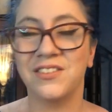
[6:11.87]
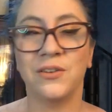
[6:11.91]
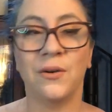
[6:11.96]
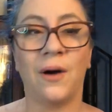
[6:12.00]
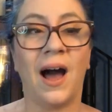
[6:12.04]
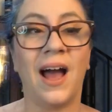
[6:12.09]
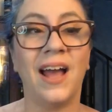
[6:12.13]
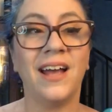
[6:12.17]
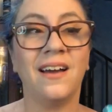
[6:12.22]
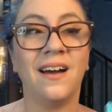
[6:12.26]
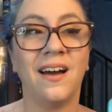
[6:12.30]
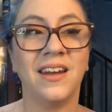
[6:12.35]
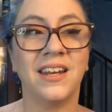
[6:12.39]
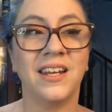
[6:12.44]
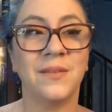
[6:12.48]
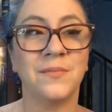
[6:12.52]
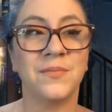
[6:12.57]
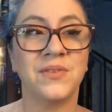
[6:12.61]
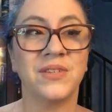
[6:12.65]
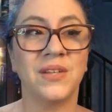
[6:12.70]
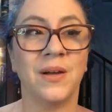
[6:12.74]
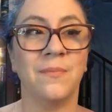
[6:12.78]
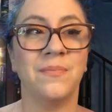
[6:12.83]
So I got
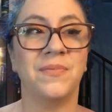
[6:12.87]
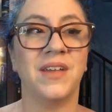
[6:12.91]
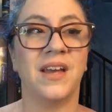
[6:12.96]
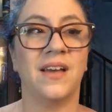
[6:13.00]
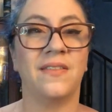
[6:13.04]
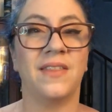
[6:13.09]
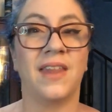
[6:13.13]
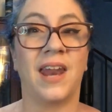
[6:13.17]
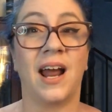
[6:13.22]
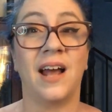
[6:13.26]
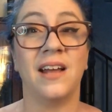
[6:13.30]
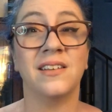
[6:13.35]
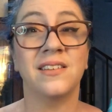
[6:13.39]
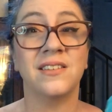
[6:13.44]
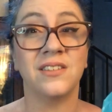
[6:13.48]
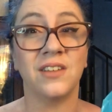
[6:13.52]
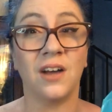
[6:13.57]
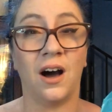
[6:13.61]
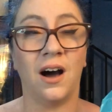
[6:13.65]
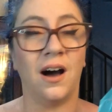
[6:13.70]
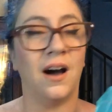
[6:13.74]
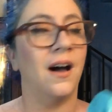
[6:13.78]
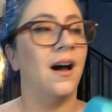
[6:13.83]
him something that I
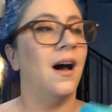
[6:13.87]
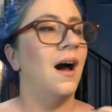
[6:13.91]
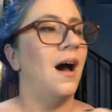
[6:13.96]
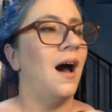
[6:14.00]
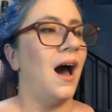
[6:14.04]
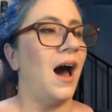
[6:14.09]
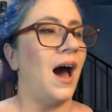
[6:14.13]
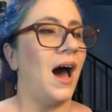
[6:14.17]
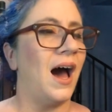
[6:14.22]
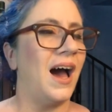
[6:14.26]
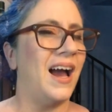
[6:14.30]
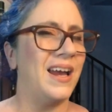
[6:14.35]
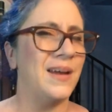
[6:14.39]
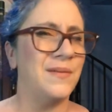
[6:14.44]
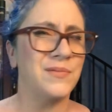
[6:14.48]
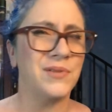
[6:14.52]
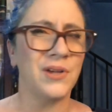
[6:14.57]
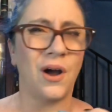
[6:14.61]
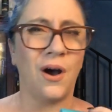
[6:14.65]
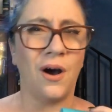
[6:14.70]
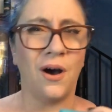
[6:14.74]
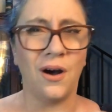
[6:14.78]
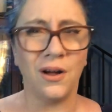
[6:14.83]
saw
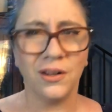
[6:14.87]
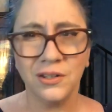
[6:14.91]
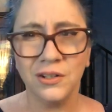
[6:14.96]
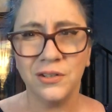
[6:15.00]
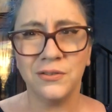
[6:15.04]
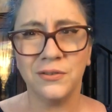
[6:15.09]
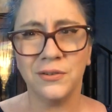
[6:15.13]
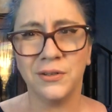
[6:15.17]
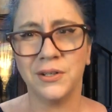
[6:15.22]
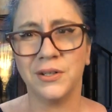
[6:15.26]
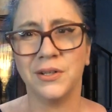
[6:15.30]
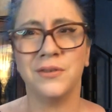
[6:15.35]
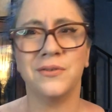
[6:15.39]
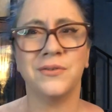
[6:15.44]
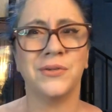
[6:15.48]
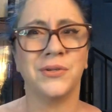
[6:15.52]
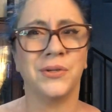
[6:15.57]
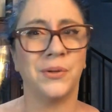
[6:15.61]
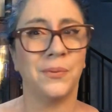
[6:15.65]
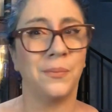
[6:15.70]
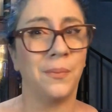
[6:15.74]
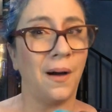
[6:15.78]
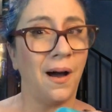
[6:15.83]
hyped all over
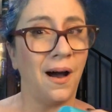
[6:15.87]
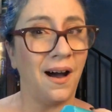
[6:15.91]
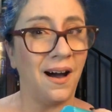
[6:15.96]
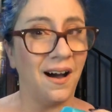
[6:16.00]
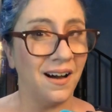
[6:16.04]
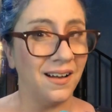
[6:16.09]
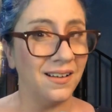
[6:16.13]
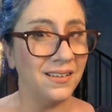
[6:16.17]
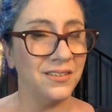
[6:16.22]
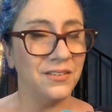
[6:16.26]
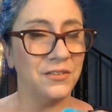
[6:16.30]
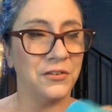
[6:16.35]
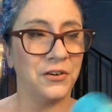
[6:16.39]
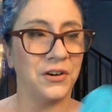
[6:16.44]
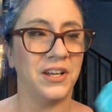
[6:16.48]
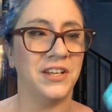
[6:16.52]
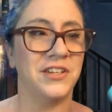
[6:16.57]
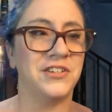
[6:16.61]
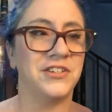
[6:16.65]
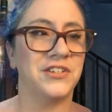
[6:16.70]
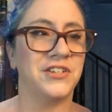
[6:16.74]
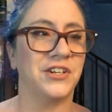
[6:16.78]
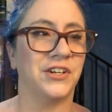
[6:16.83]
YouTube, all over
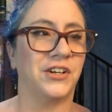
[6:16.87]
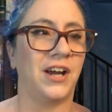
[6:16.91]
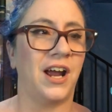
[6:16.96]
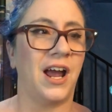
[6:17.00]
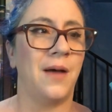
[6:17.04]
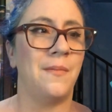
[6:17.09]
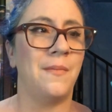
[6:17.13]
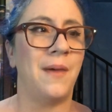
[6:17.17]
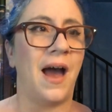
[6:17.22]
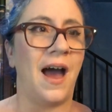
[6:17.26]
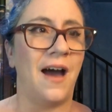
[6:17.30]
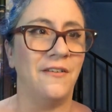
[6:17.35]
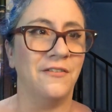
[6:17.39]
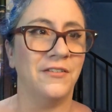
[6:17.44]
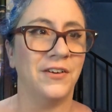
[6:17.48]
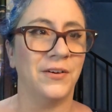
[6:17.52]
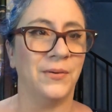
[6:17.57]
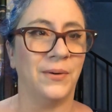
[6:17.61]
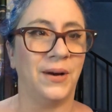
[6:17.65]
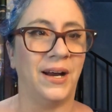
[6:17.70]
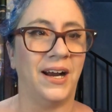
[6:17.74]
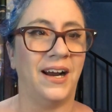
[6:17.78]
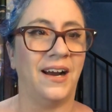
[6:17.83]
Instagram,
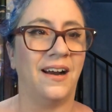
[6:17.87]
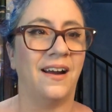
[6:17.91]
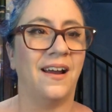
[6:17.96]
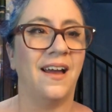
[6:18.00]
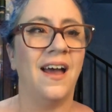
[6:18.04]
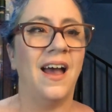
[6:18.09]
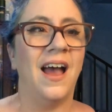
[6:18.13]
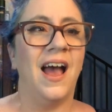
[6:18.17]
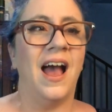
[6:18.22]
everywhere.